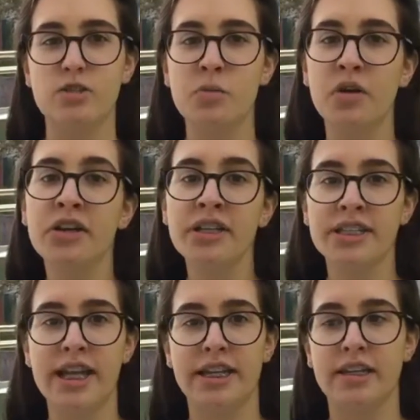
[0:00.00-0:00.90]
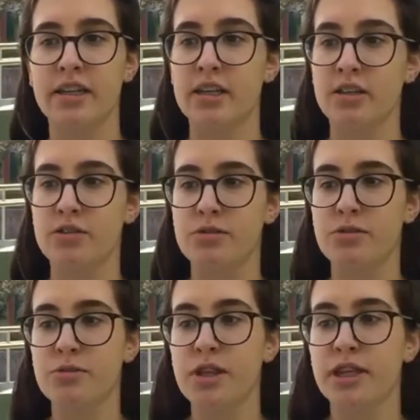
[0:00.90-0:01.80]
2 workers died due
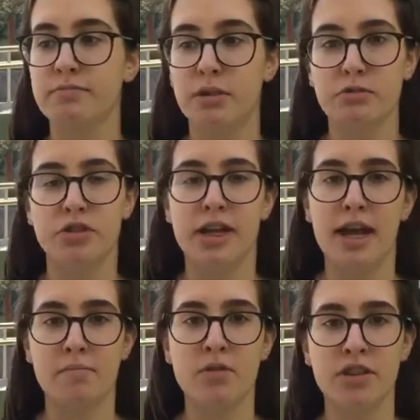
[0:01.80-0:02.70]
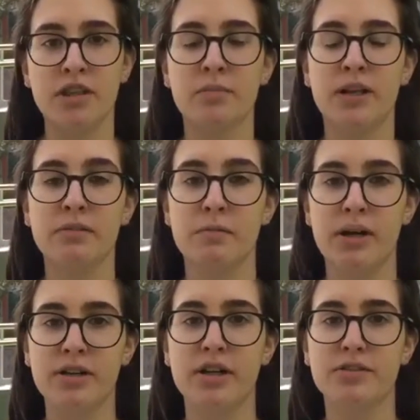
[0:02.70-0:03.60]
to the explosion and more than
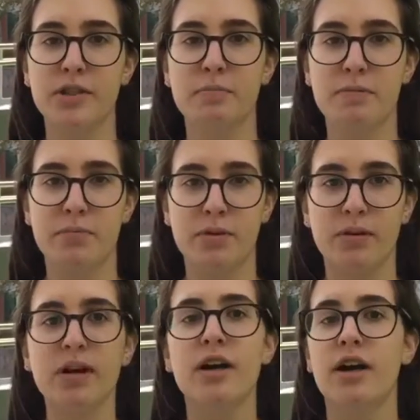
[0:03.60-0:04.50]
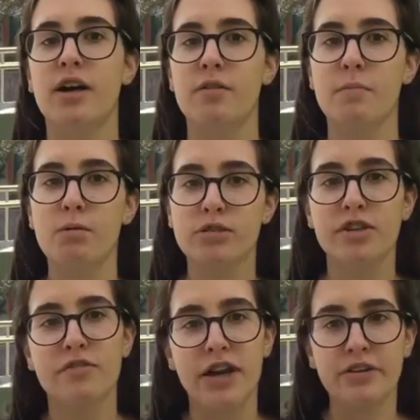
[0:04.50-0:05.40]
100 people,
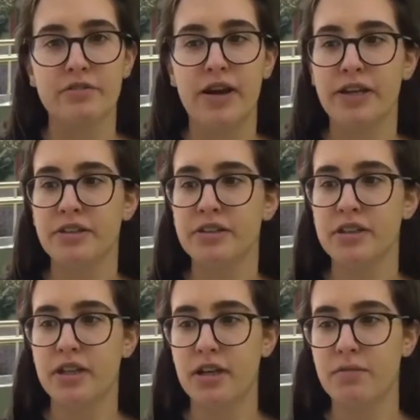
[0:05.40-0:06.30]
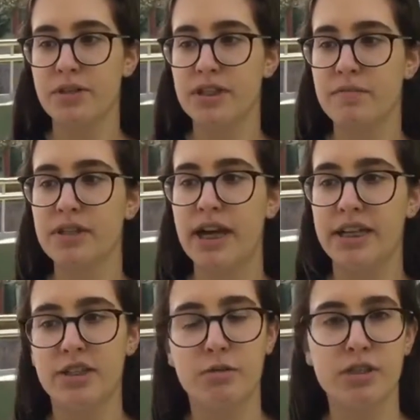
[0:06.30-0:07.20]
mostly firefighters, received
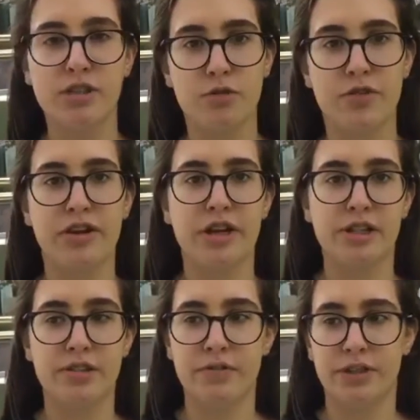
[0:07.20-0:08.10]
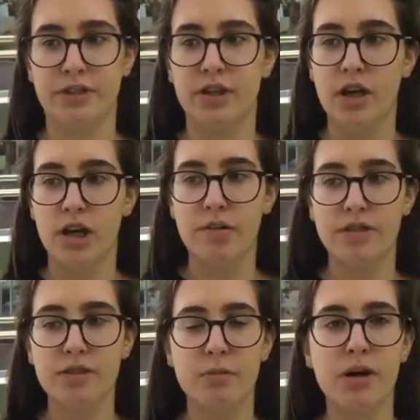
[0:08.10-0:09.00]
high doses of radioactivity. Of
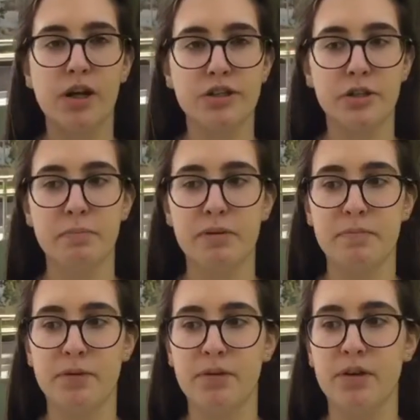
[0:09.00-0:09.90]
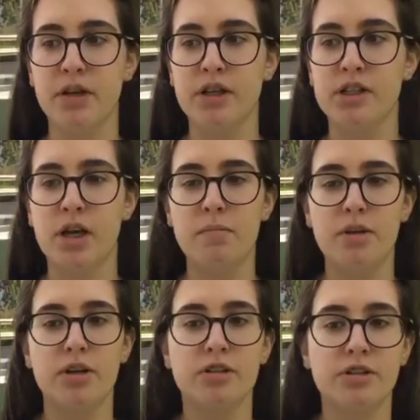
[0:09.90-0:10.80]
these 100 people, some
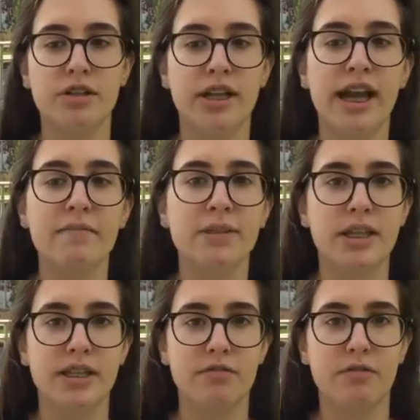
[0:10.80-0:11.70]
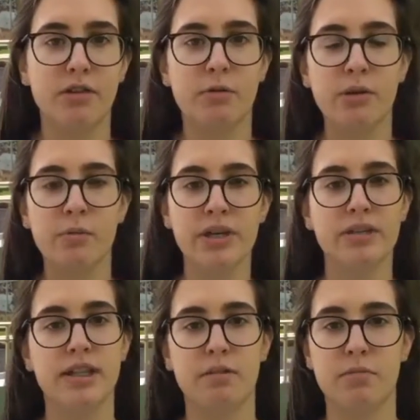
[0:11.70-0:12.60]
lost their lives in the following
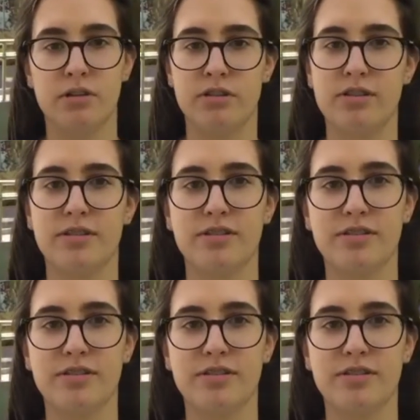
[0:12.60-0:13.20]
weeks and months.